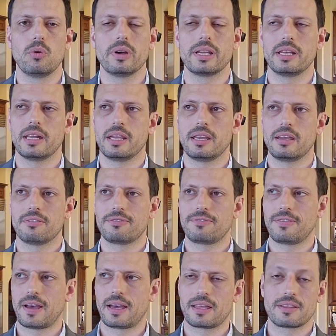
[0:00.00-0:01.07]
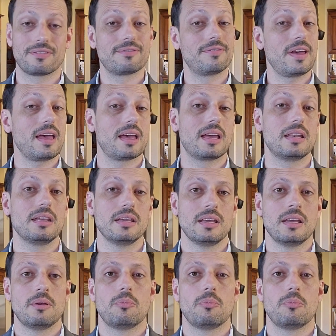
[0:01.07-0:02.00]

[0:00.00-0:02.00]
point if the Fed,